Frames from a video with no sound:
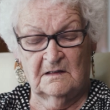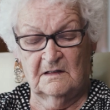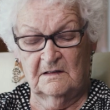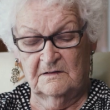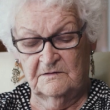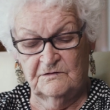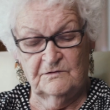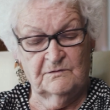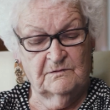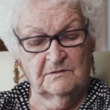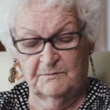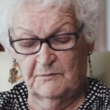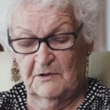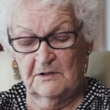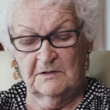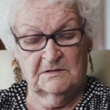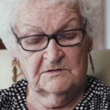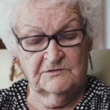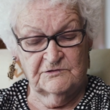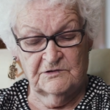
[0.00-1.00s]
I do
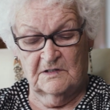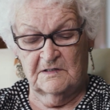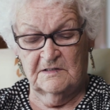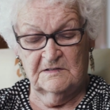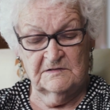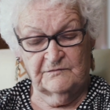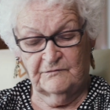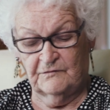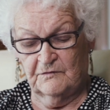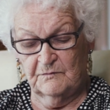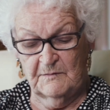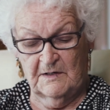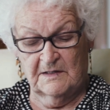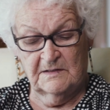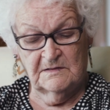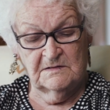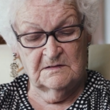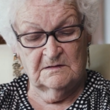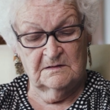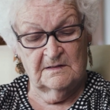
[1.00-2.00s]
apologize for
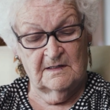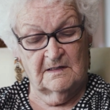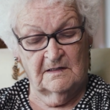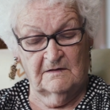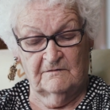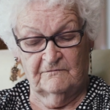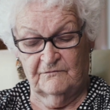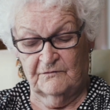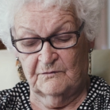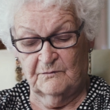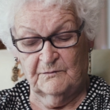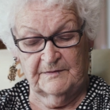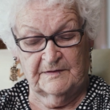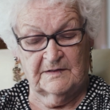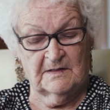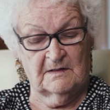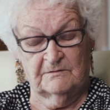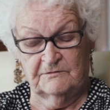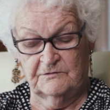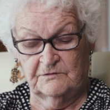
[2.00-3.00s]
my delay, for
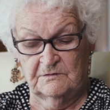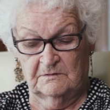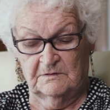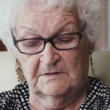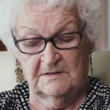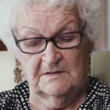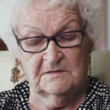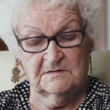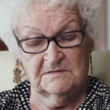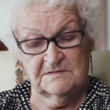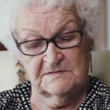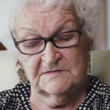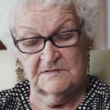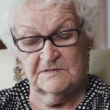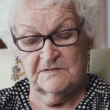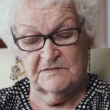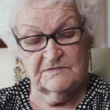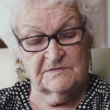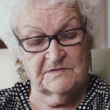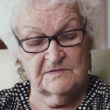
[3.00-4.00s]
without your legal
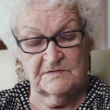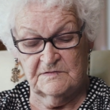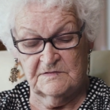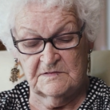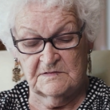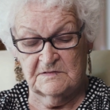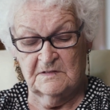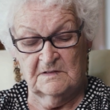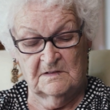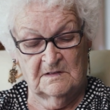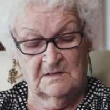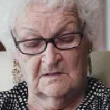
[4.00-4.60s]
assistance,